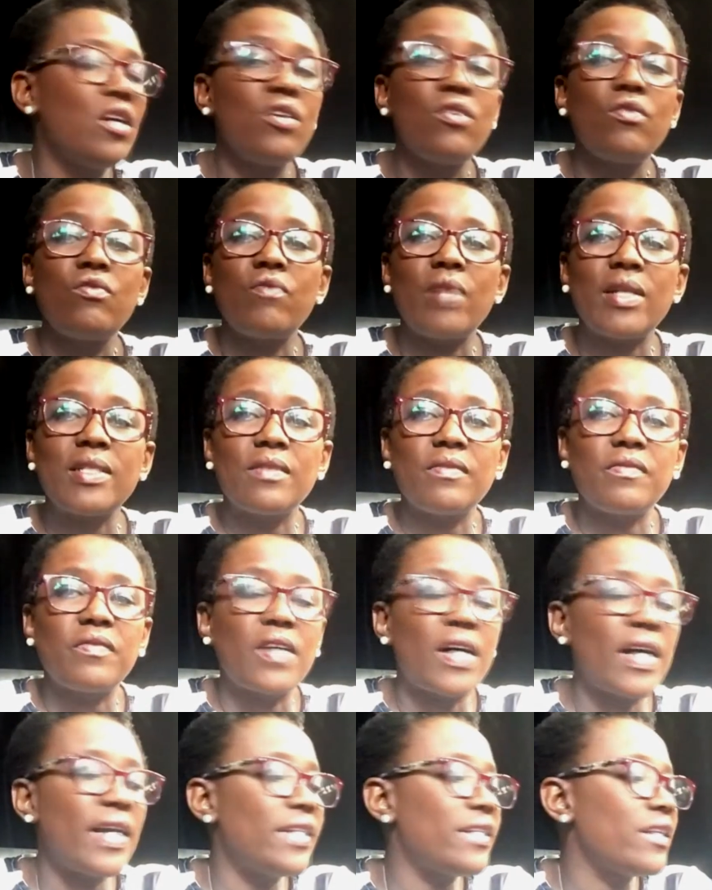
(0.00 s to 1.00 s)

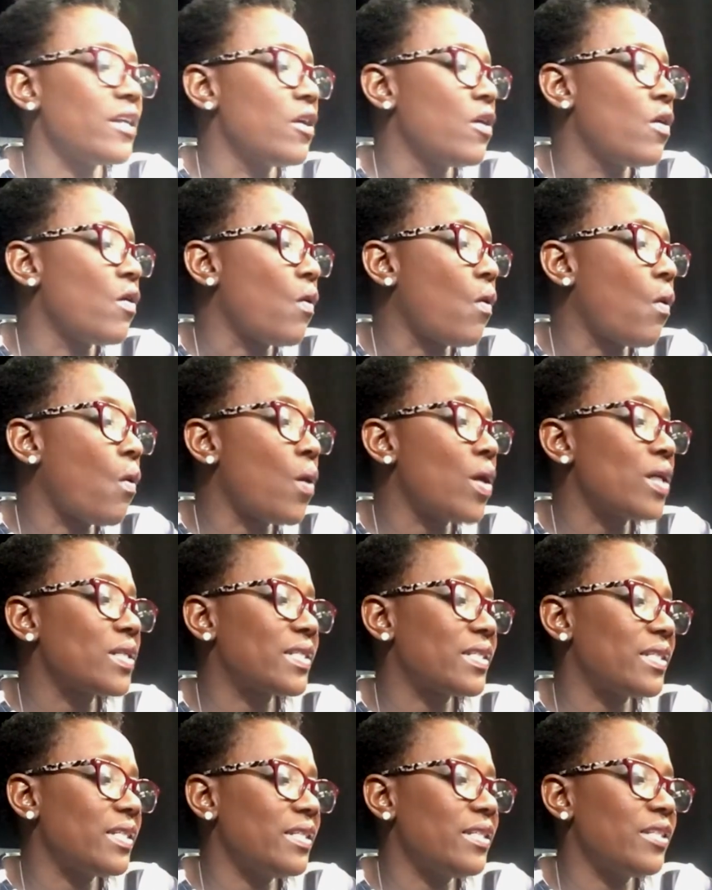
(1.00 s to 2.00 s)
ratified, or
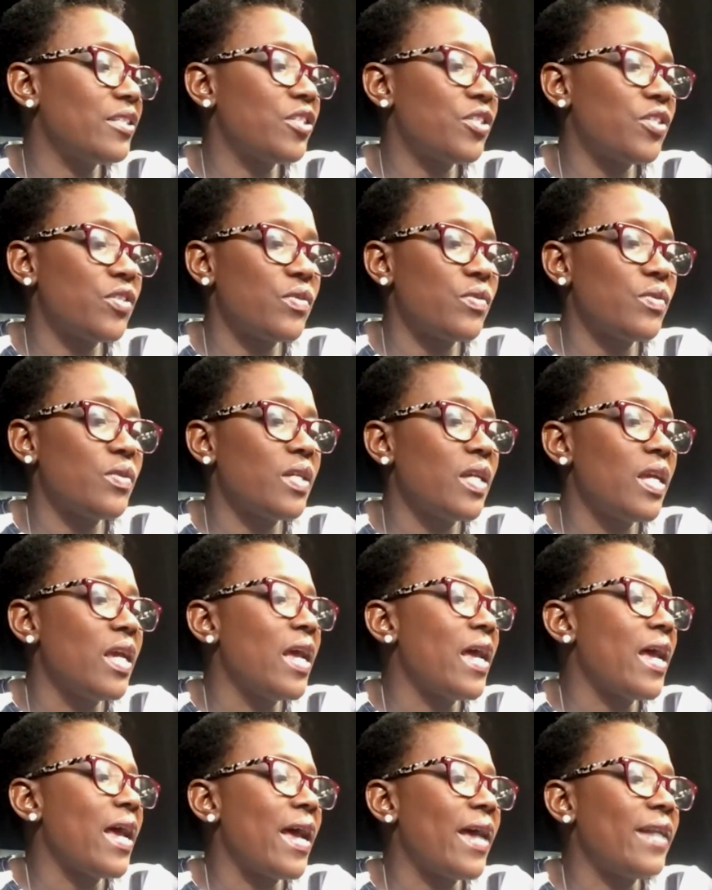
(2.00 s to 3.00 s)
acceded to,
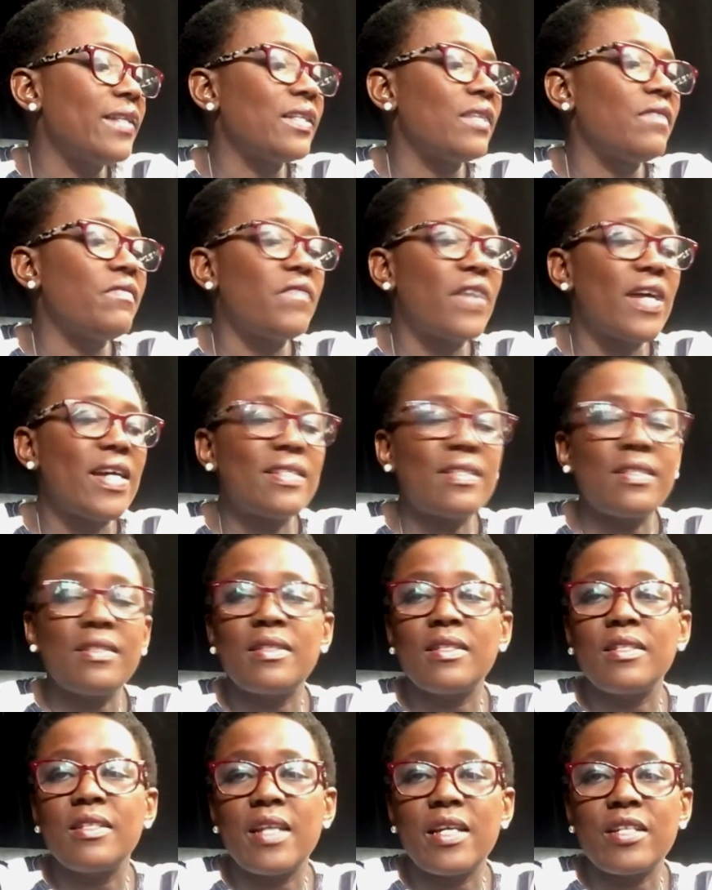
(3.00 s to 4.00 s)
and advising
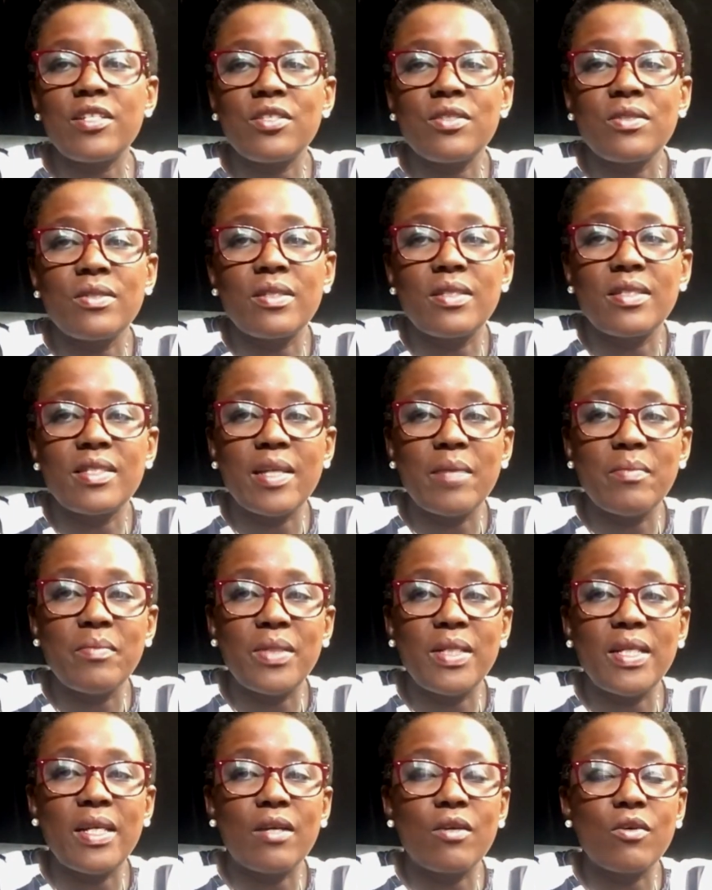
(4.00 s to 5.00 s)
the National
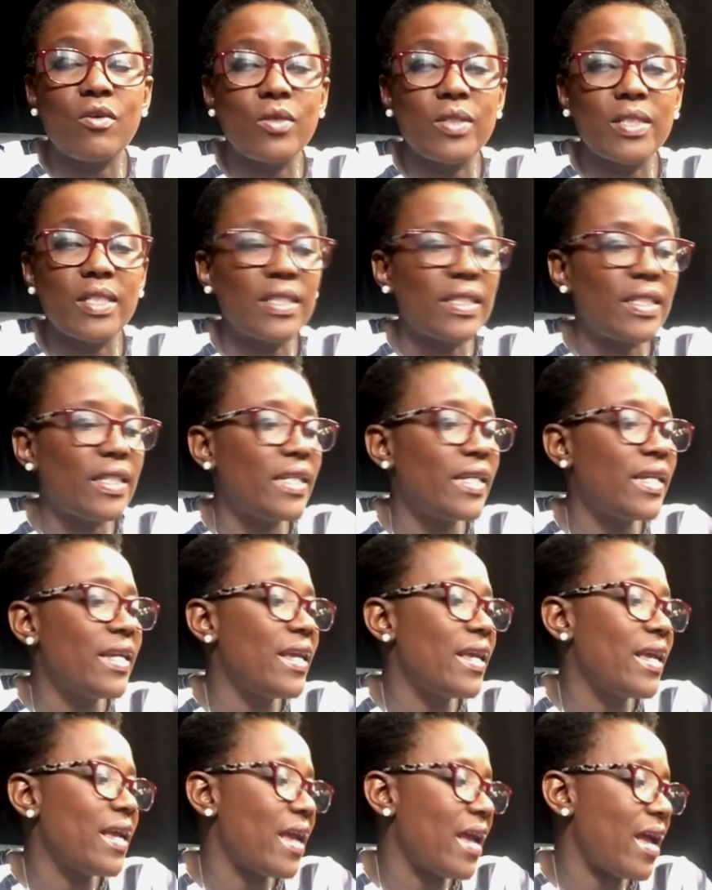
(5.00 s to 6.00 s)
Assembly accordingly.
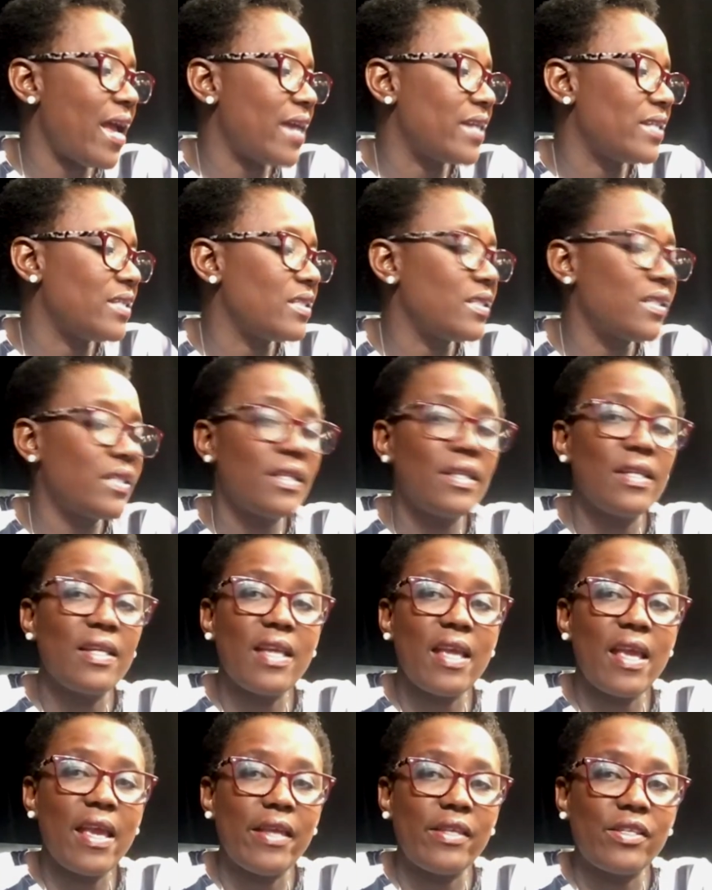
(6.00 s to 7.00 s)
And
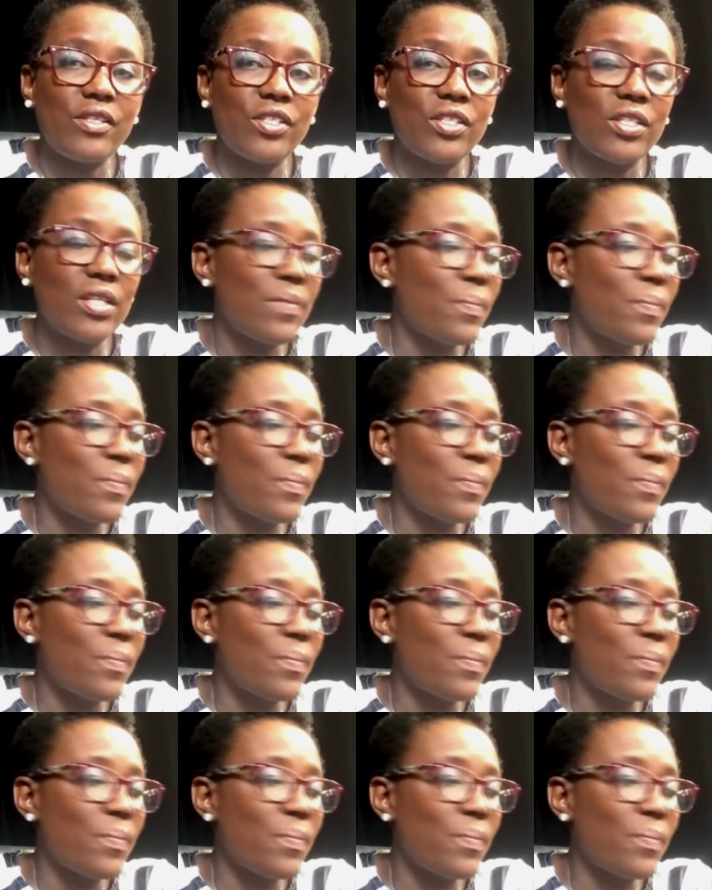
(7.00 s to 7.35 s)
H.